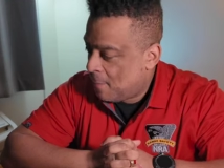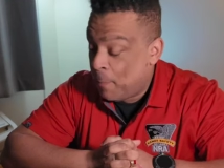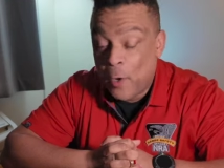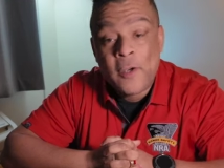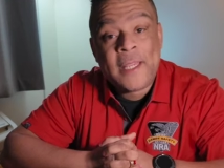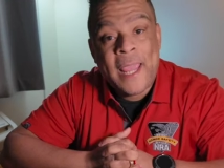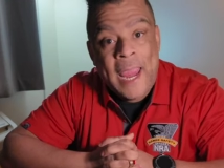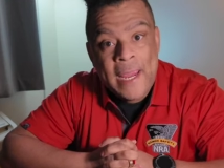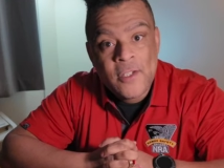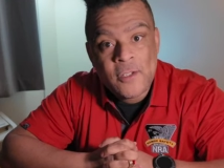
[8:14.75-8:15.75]
bird
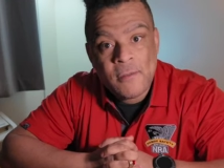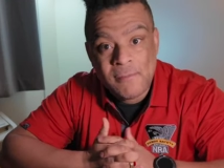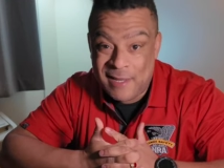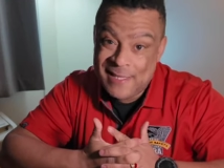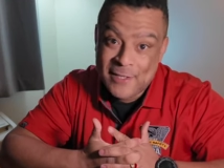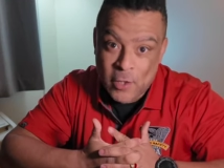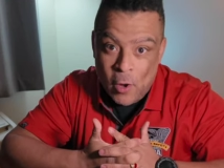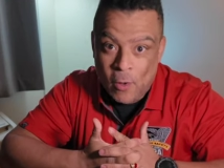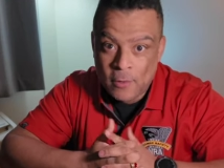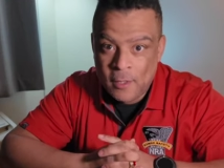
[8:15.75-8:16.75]
cage, as it's
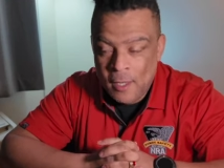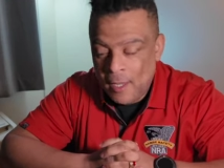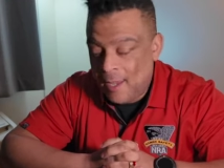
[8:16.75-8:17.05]
called,